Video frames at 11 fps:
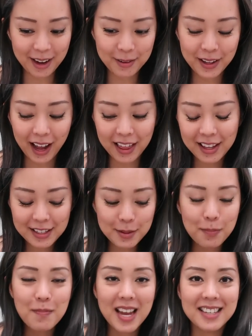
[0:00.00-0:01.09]
I, I think it's
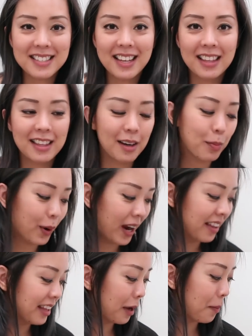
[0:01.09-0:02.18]
amazing that a
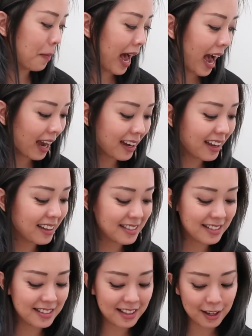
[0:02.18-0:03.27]
brand like MAC
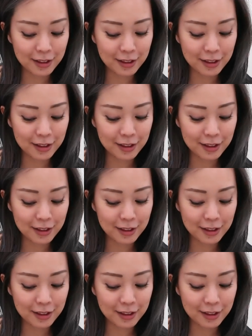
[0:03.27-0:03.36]
is